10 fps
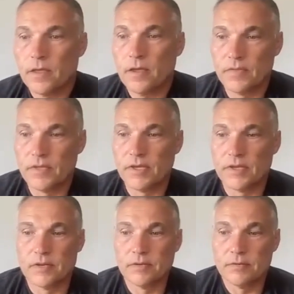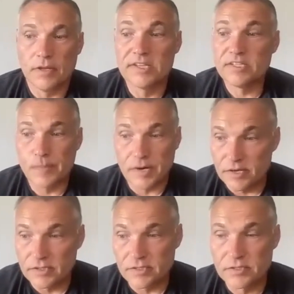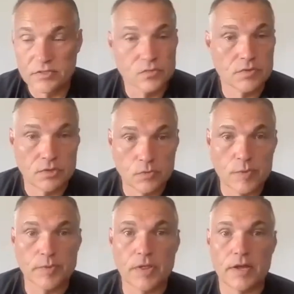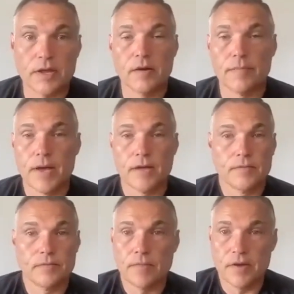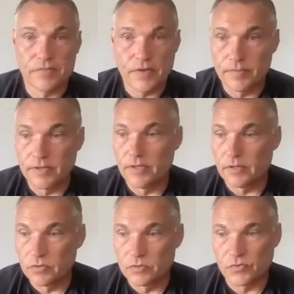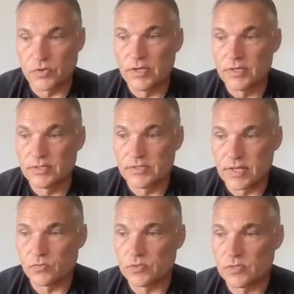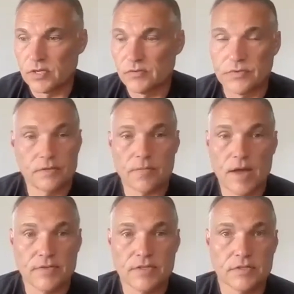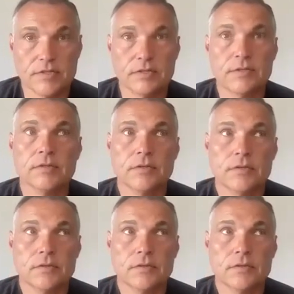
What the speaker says: then experiences with those people I care about, my family, close friends, that sort of stuff. And obviously,